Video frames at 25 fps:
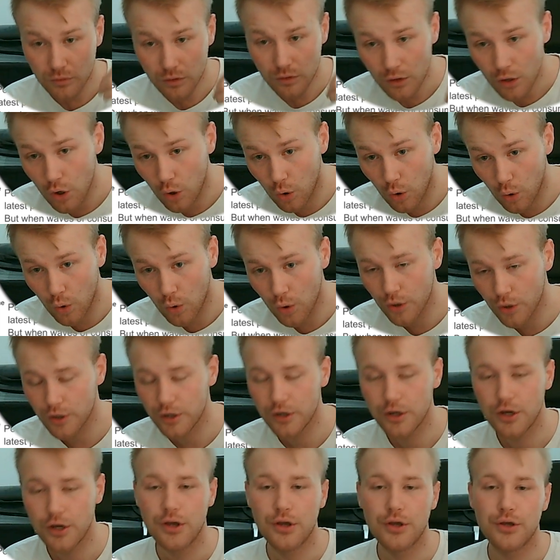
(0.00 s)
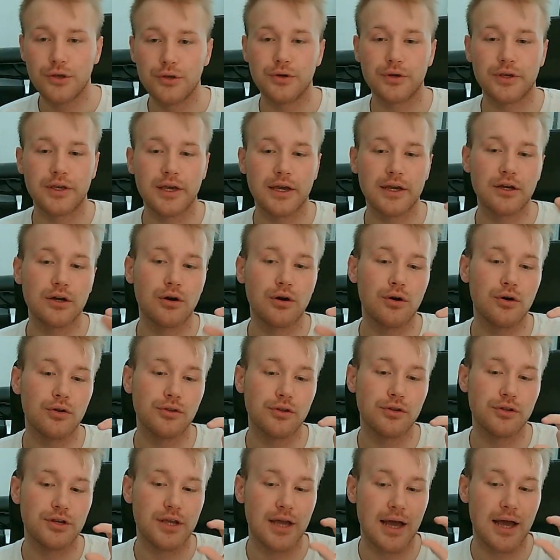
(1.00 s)
Or you can go
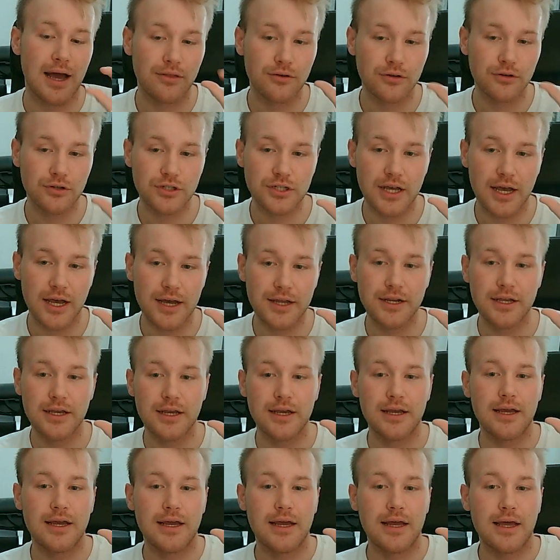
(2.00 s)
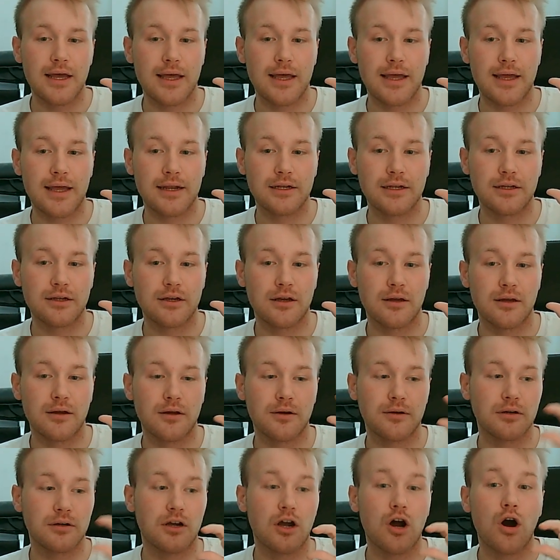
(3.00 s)
on the other side and
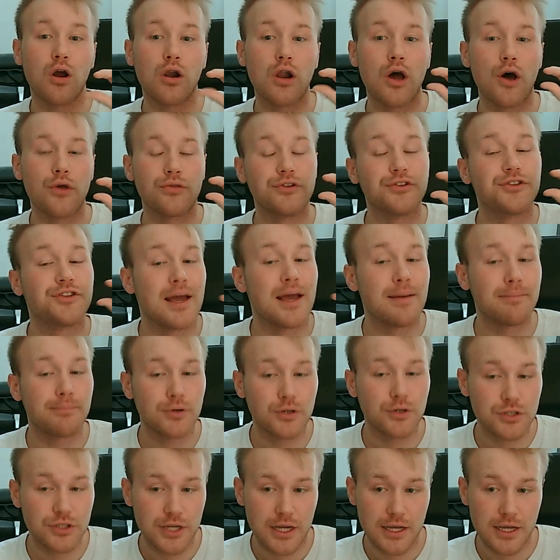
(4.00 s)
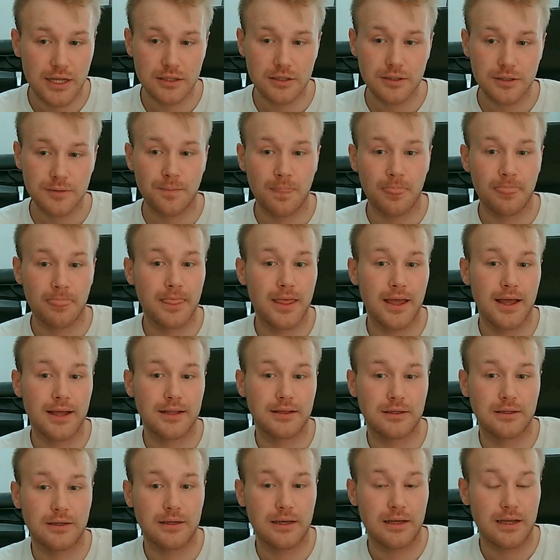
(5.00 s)
call out the 10%
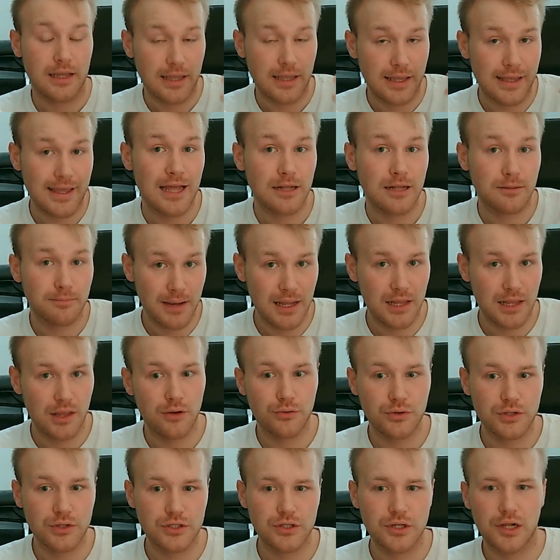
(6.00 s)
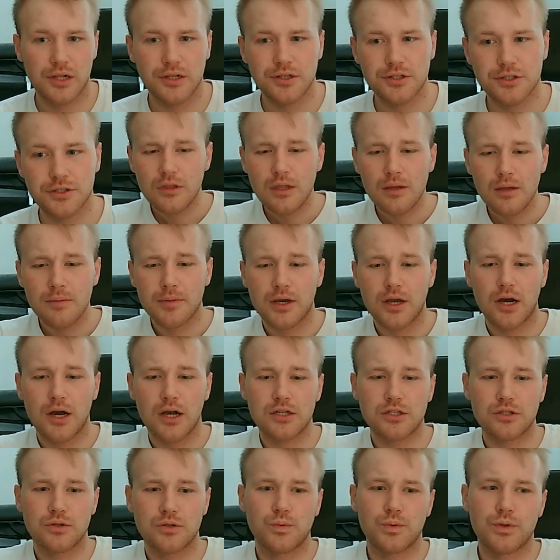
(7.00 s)
that get better results,
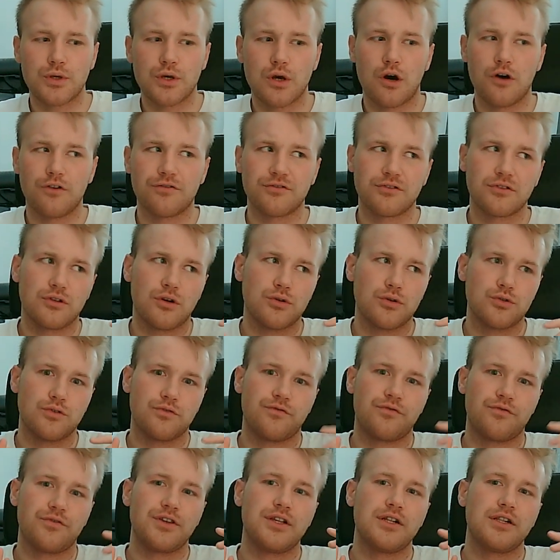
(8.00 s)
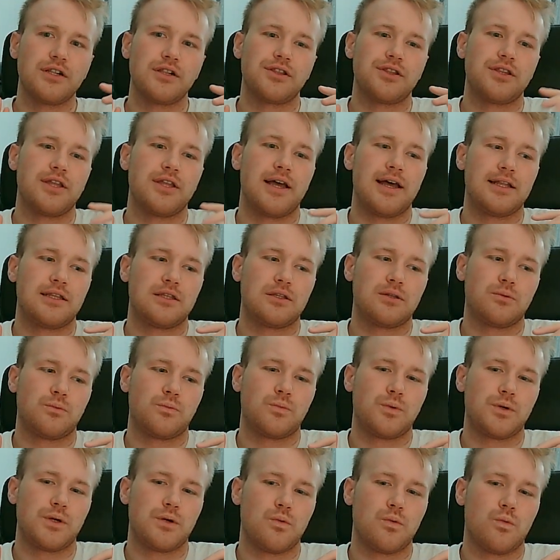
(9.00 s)
because we often also feel that
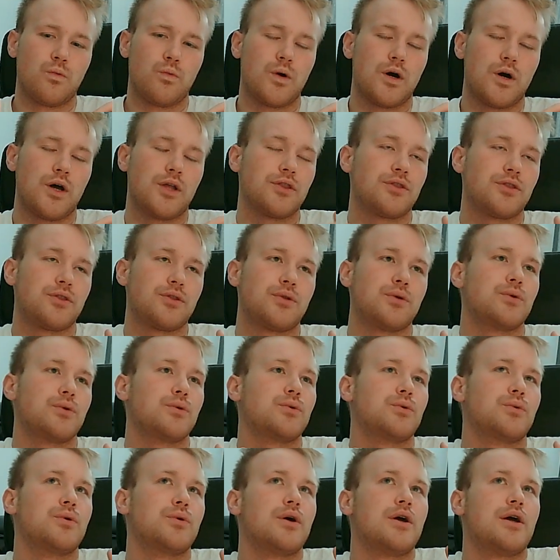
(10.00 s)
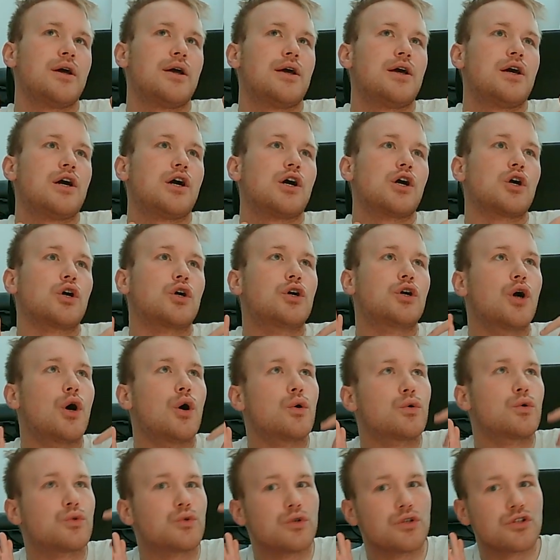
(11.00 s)
we want to
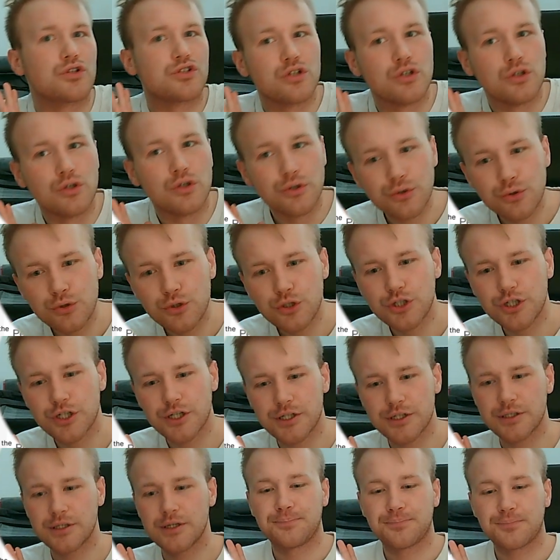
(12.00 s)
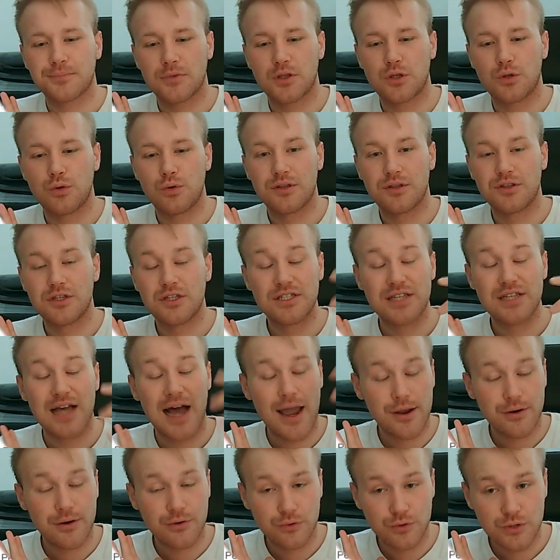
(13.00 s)
go to a solution to a
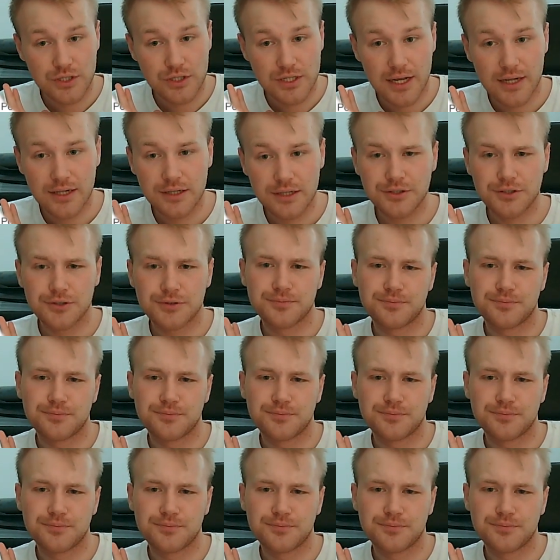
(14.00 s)
desired result,